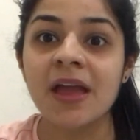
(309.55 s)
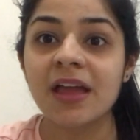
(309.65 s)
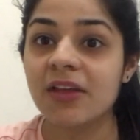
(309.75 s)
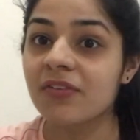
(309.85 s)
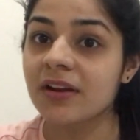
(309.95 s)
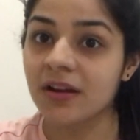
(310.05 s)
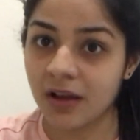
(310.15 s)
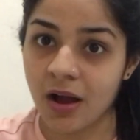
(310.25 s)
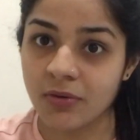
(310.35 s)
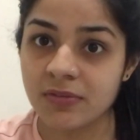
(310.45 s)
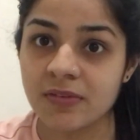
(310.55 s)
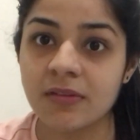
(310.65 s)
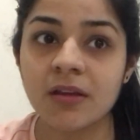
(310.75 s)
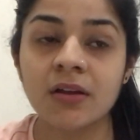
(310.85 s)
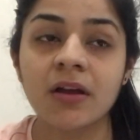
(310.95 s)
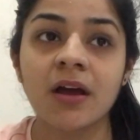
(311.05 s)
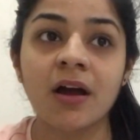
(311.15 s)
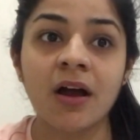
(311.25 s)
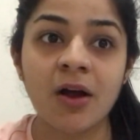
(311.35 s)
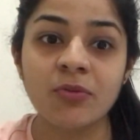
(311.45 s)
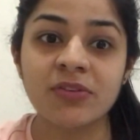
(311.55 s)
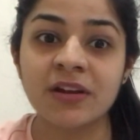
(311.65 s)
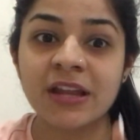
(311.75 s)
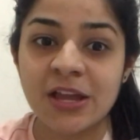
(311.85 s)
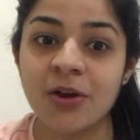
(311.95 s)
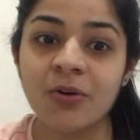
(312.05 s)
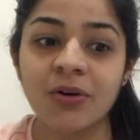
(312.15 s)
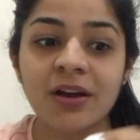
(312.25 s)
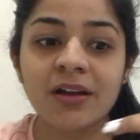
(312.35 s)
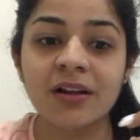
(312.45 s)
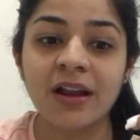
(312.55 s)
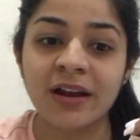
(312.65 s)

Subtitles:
Even in accounts DK Goyal,